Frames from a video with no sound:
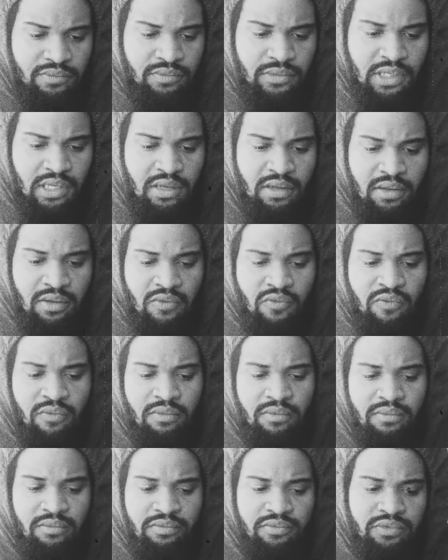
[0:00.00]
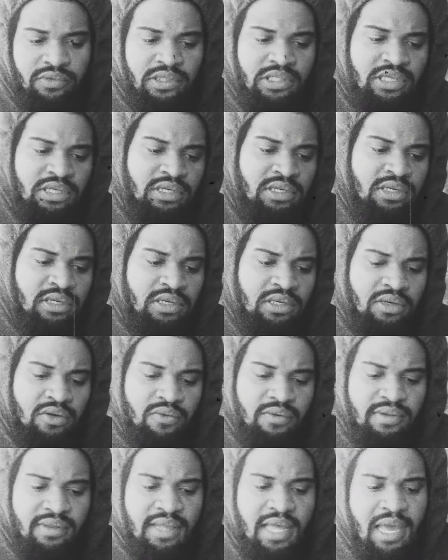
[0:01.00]

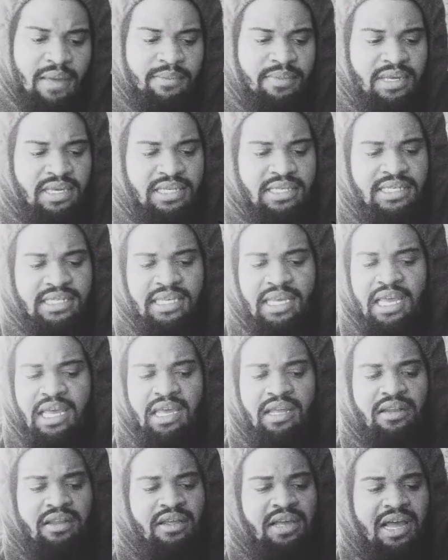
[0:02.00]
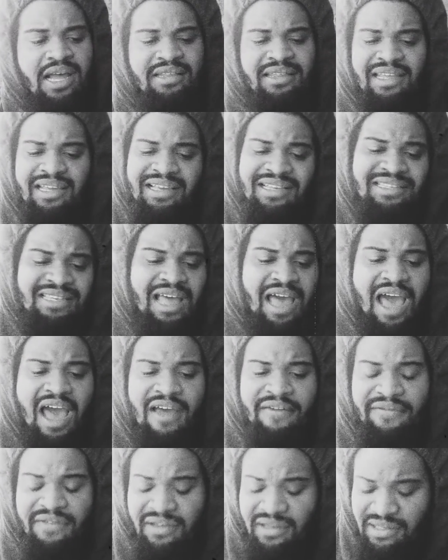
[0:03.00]
And with that being said, I think it's
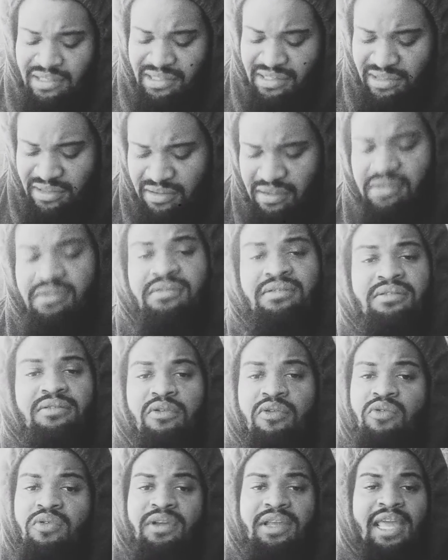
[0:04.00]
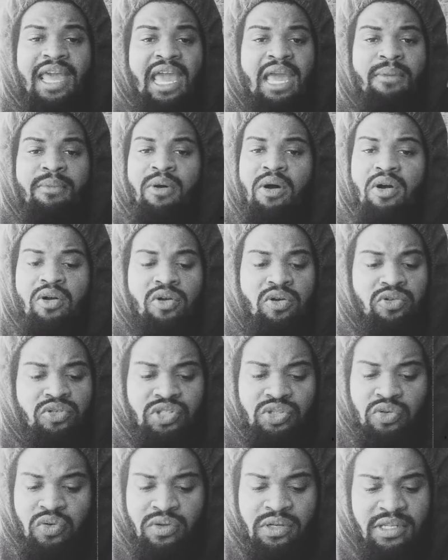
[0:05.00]
obvious who the game ball
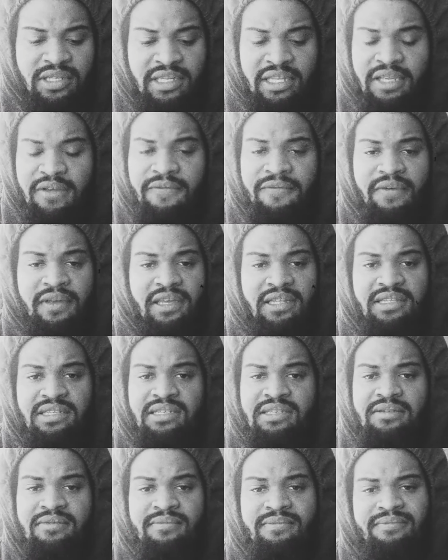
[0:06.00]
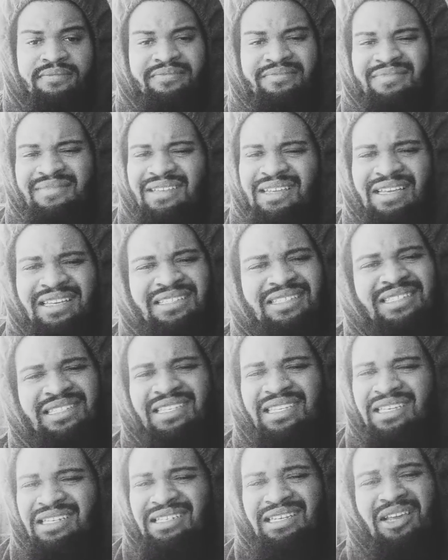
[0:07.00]
goes to on the defense. It's
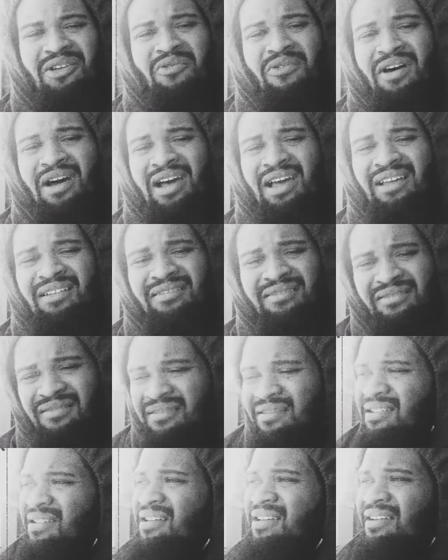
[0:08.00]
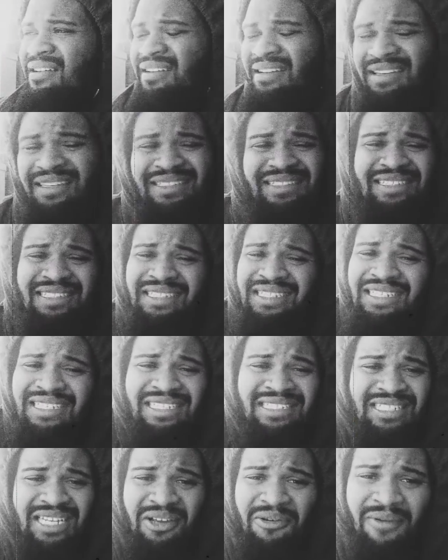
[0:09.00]
TJ Watt. It's
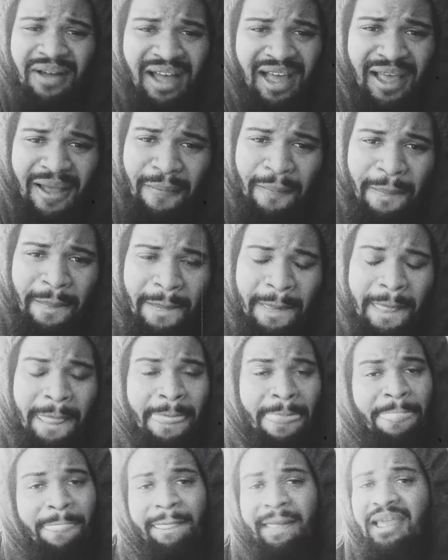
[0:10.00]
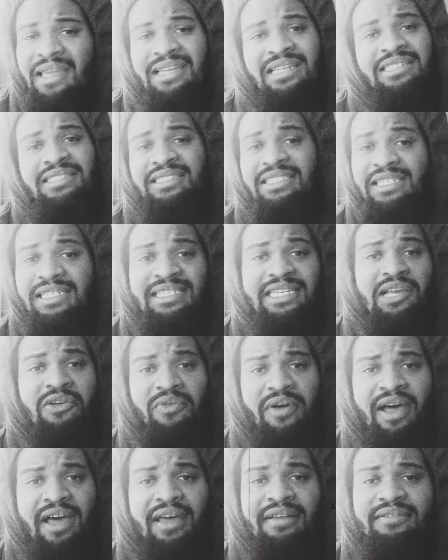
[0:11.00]
TJ Watt. And it's TJ
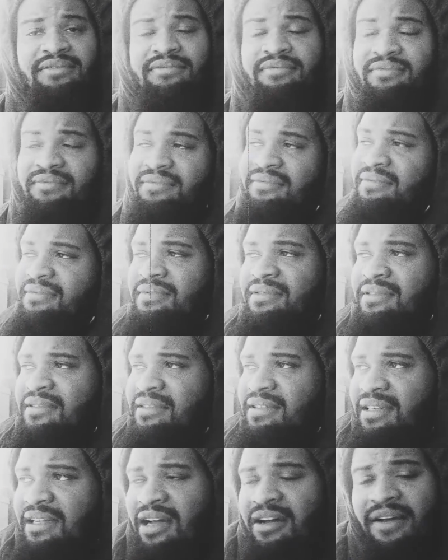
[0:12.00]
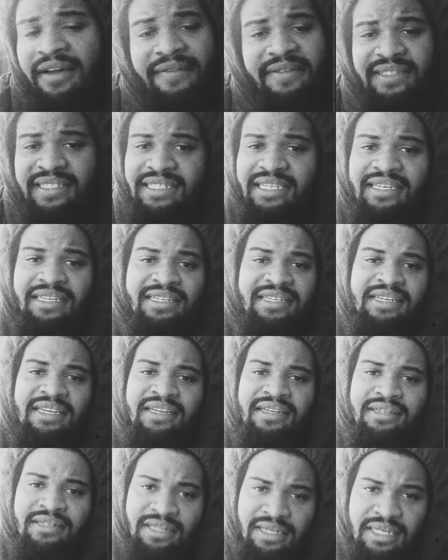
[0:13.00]
Watt. I don't have to say it
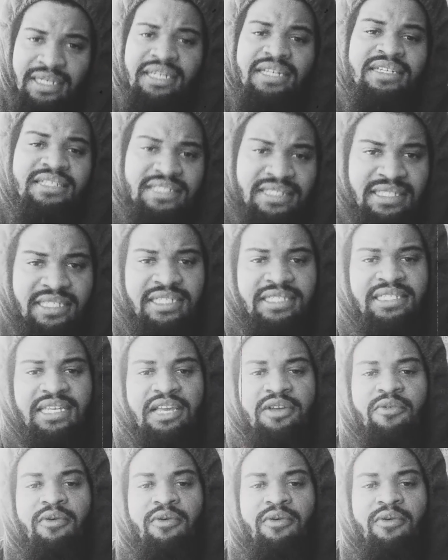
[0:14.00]
again. It's TJ